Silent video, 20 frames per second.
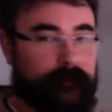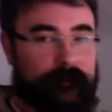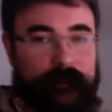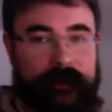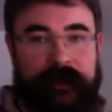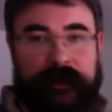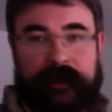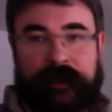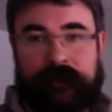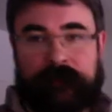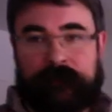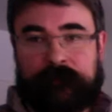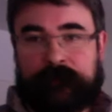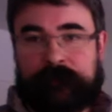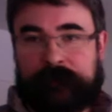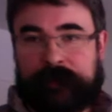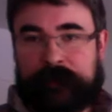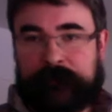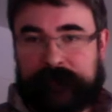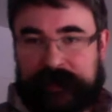
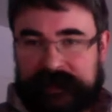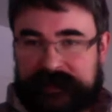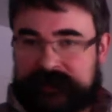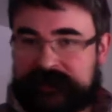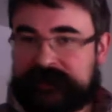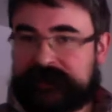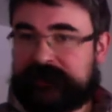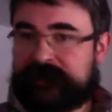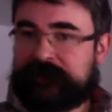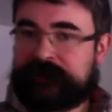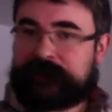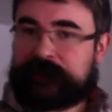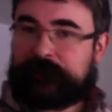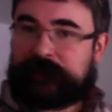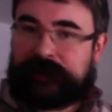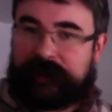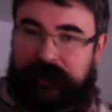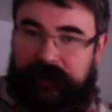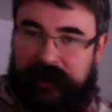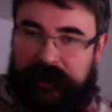But basses can also
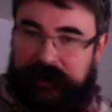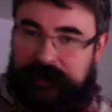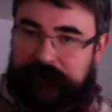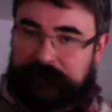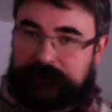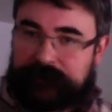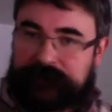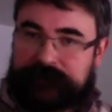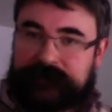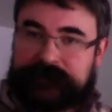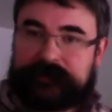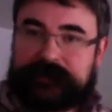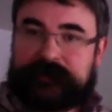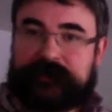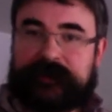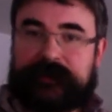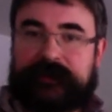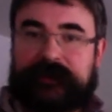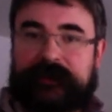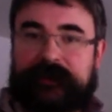play high notes.
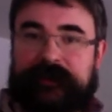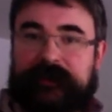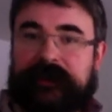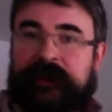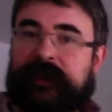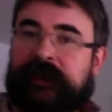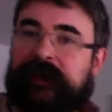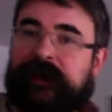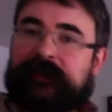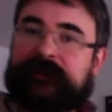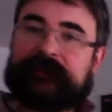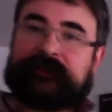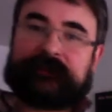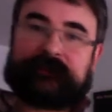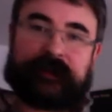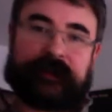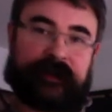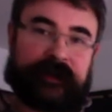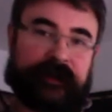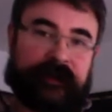And
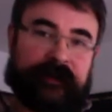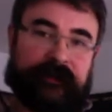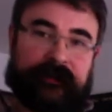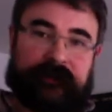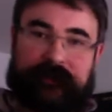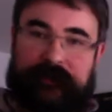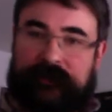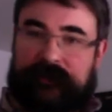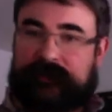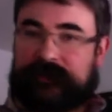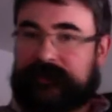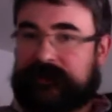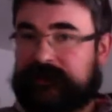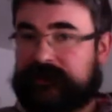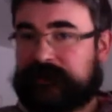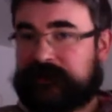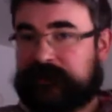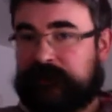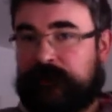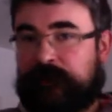there's
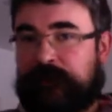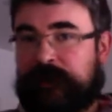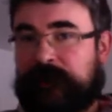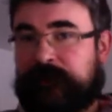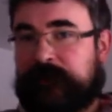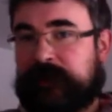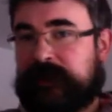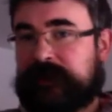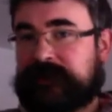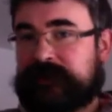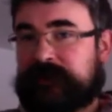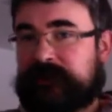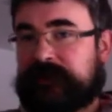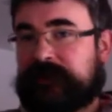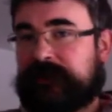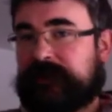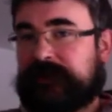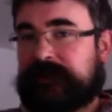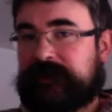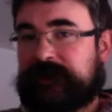just so many
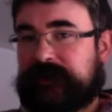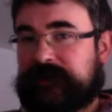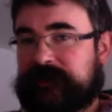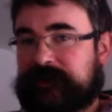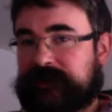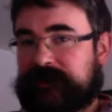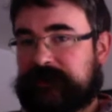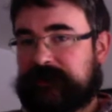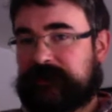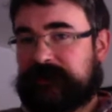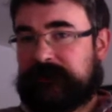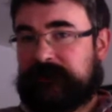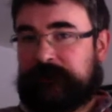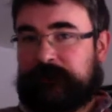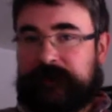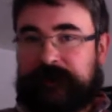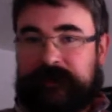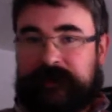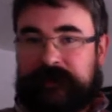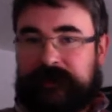possibilities
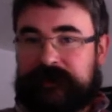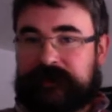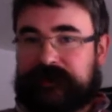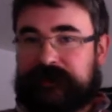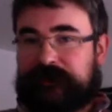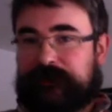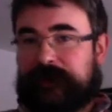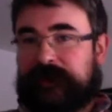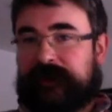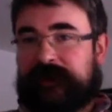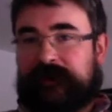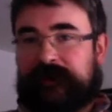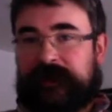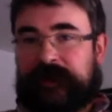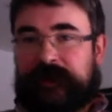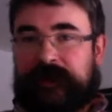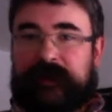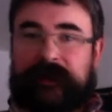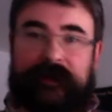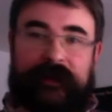with the instrument
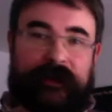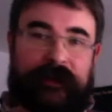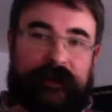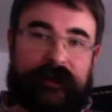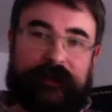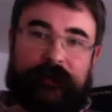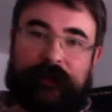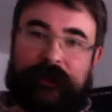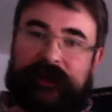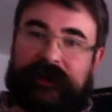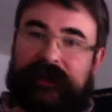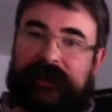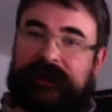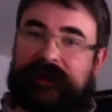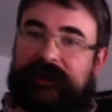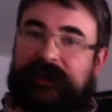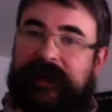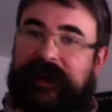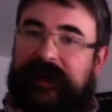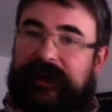that we
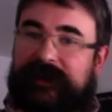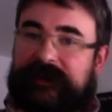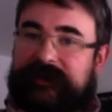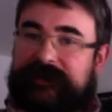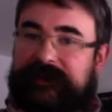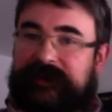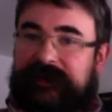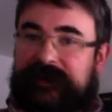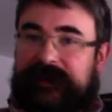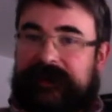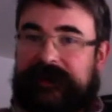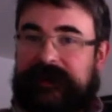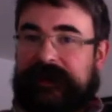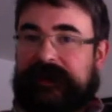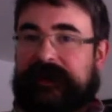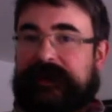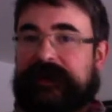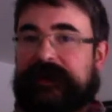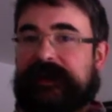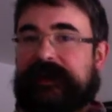neglect
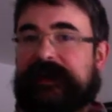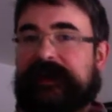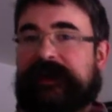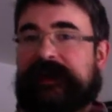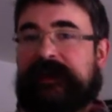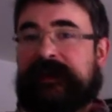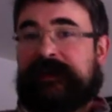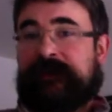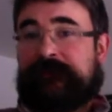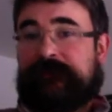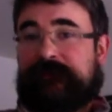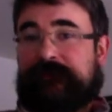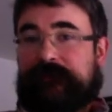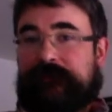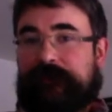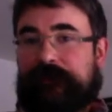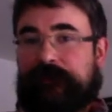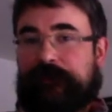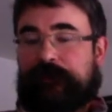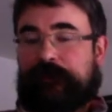if
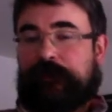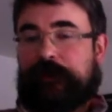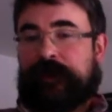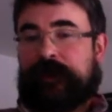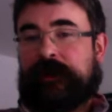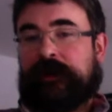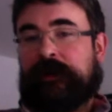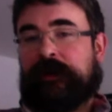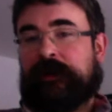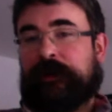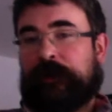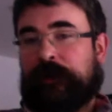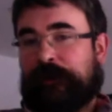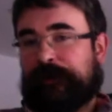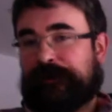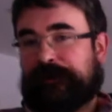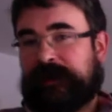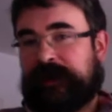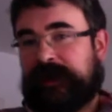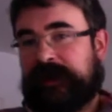we are
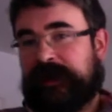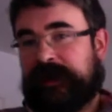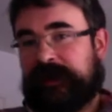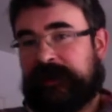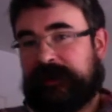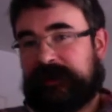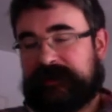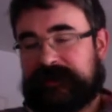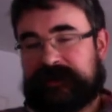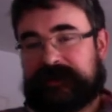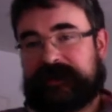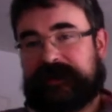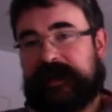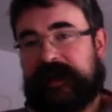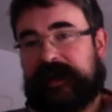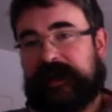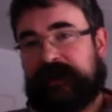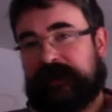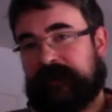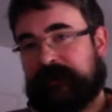only
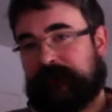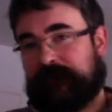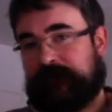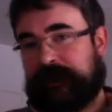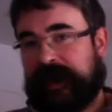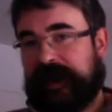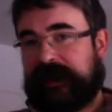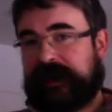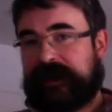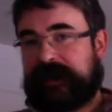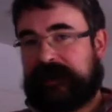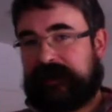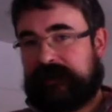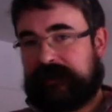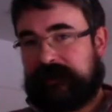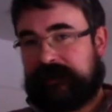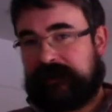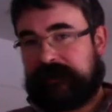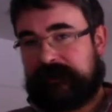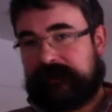staying back
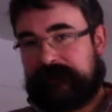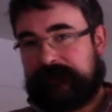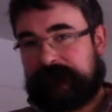here.